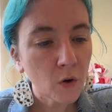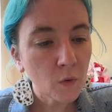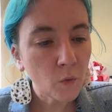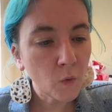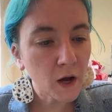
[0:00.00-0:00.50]

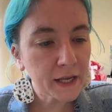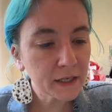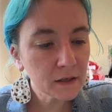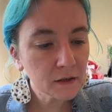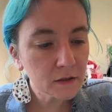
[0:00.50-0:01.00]

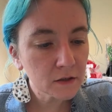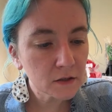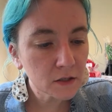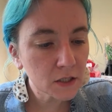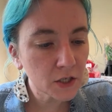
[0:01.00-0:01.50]
1,
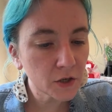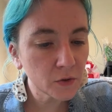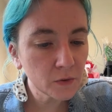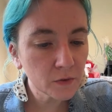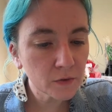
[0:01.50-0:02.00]

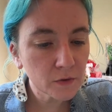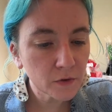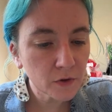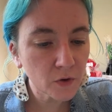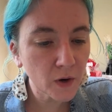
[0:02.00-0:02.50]
2,
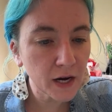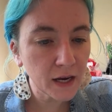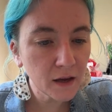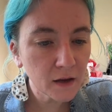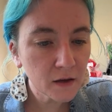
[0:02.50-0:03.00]

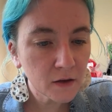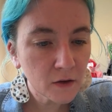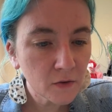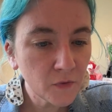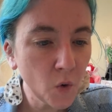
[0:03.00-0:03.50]
3,
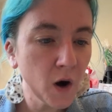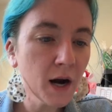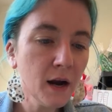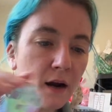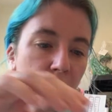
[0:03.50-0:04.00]
4.
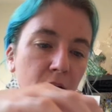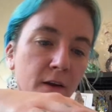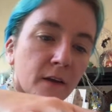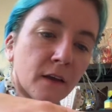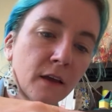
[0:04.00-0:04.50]

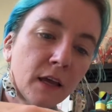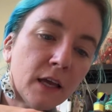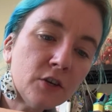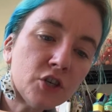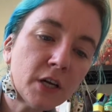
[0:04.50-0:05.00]

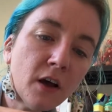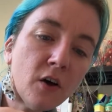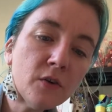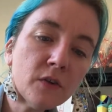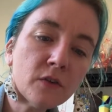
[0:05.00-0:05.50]
In she
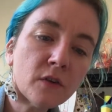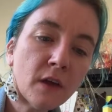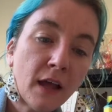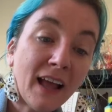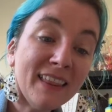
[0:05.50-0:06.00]
goes.
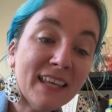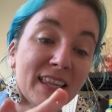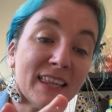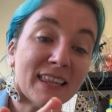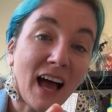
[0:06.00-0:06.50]
And
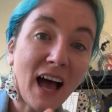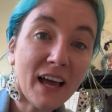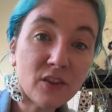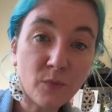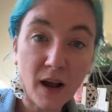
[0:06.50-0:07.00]
this
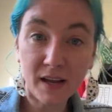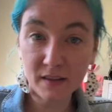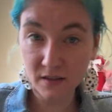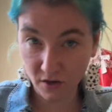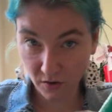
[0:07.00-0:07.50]
size
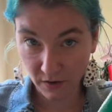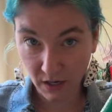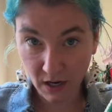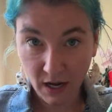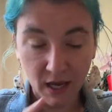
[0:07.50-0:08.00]
rhinestone
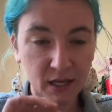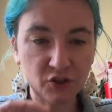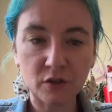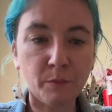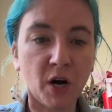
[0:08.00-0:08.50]

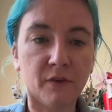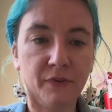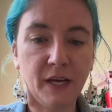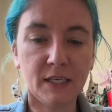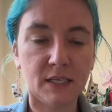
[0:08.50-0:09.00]
is just
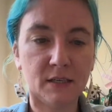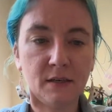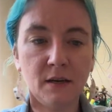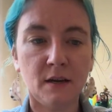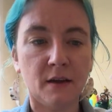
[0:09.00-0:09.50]
perfect.
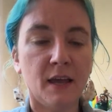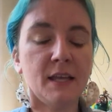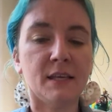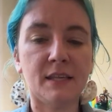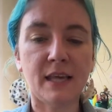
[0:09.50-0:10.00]

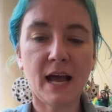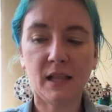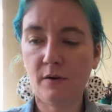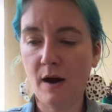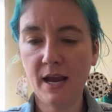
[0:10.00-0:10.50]
It's
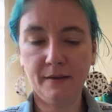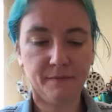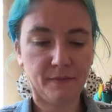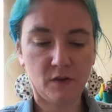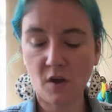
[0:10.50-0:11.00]
exactly right.
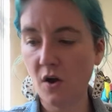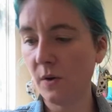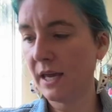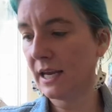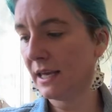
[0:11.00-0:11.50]

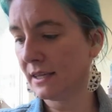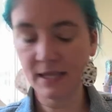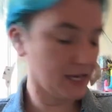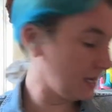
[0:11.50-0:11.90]
So it is